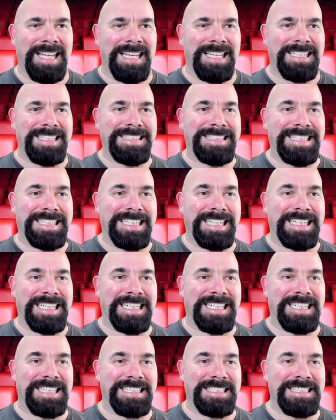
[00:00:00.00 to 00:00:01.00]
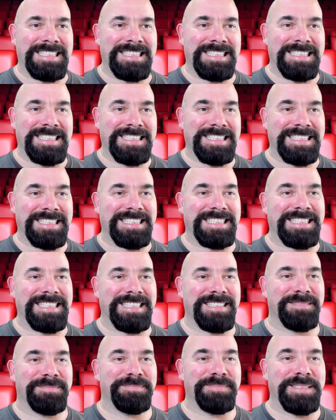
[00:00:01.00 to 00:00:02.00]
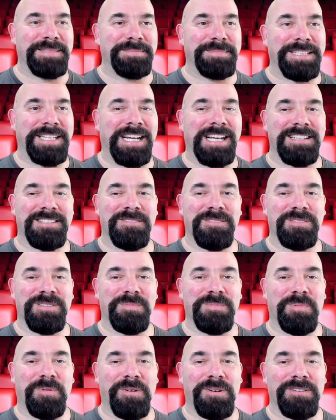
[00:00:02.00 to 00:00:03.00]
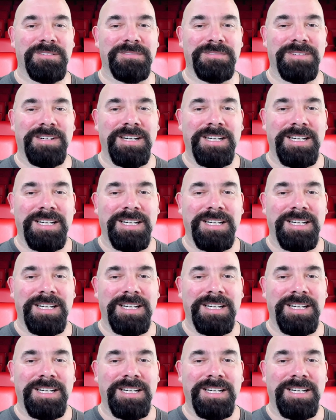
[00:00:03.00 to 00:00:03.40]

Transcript: Yeah. Yeah. Maybe not so supportive.